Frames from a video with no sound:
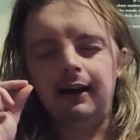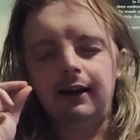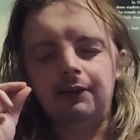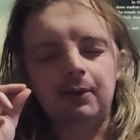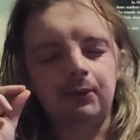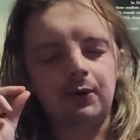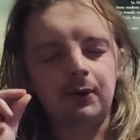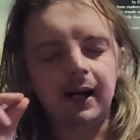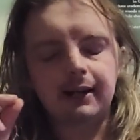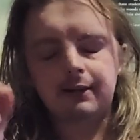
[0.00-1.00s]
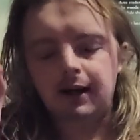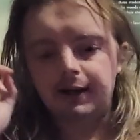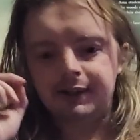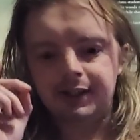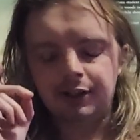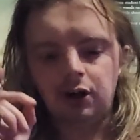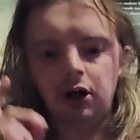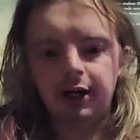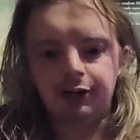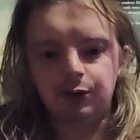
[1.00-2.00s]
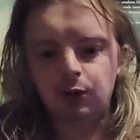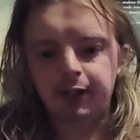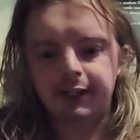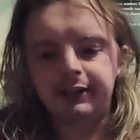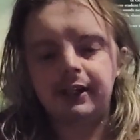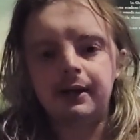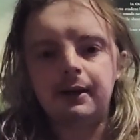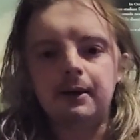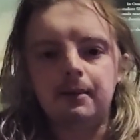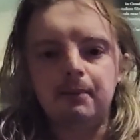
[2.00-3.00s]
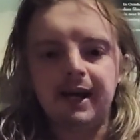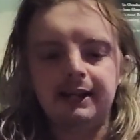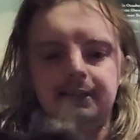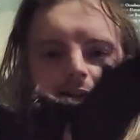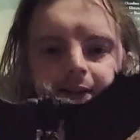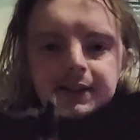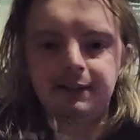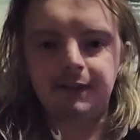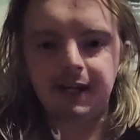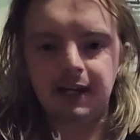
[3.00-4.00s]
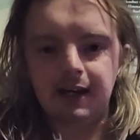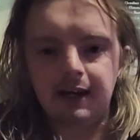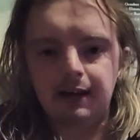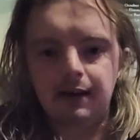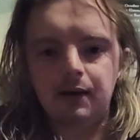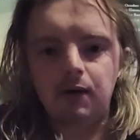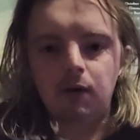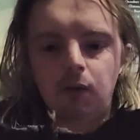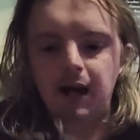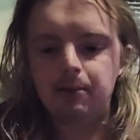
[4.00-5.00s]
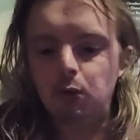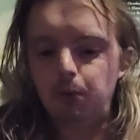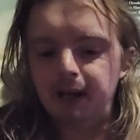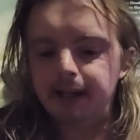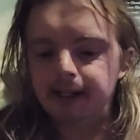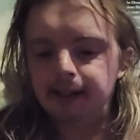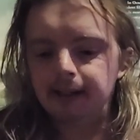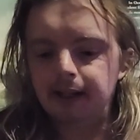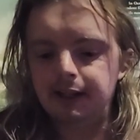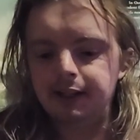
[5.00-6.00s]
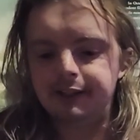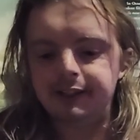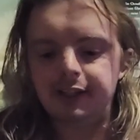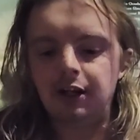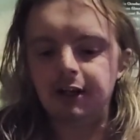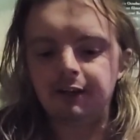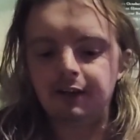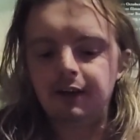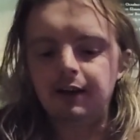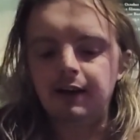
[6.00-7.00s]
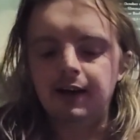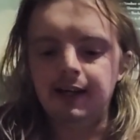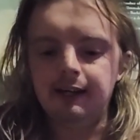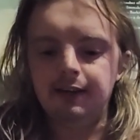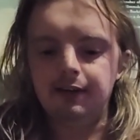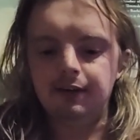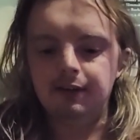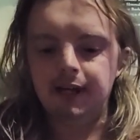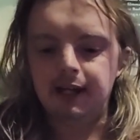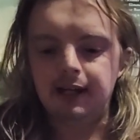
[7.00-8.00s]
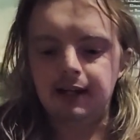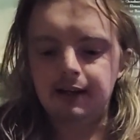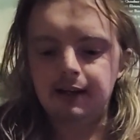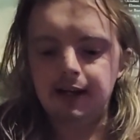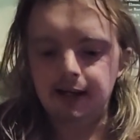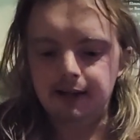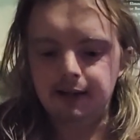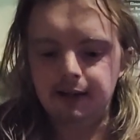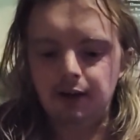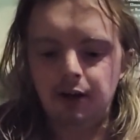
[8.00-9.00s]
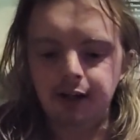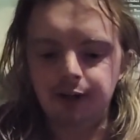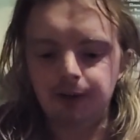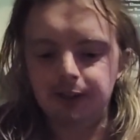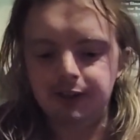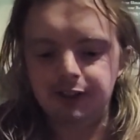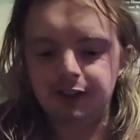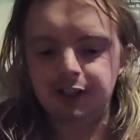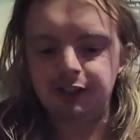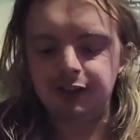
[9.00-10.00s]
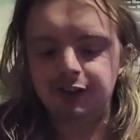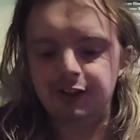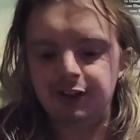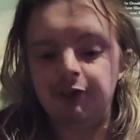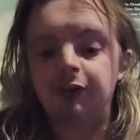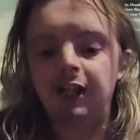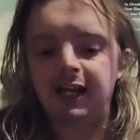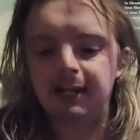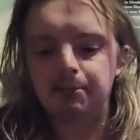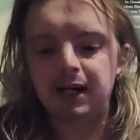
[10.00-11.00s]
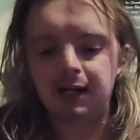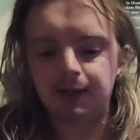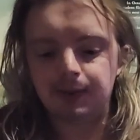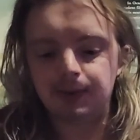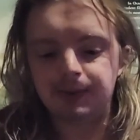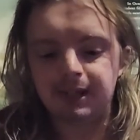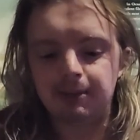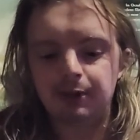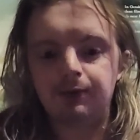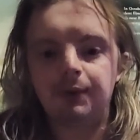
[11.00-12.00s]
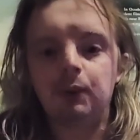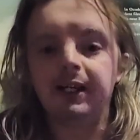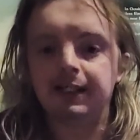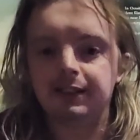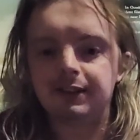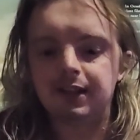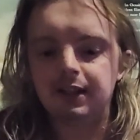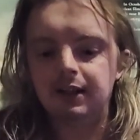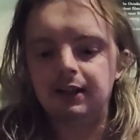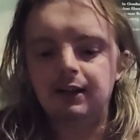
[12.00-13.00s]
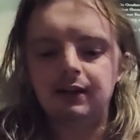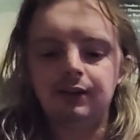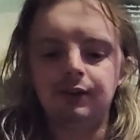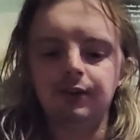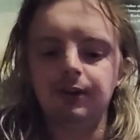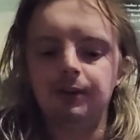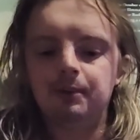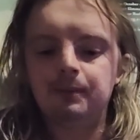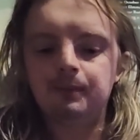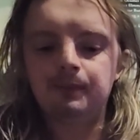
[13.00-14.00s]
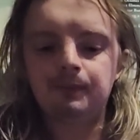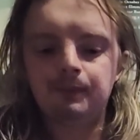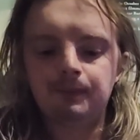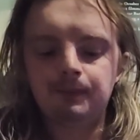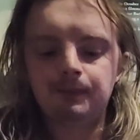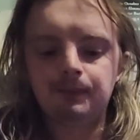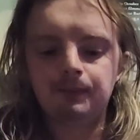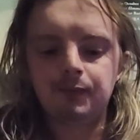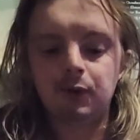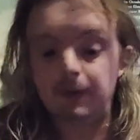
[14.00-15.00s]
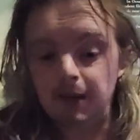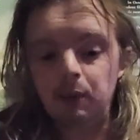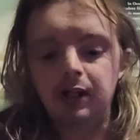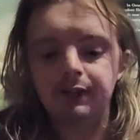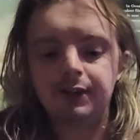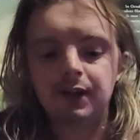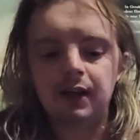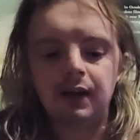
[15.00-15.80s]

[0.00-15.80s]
if I'm correct, and I seen Higher Toys made this figure way more better. And you can see, like, in the NECA and the Higher Toys, you can actually see the flame particles coming off the wings too on them ones.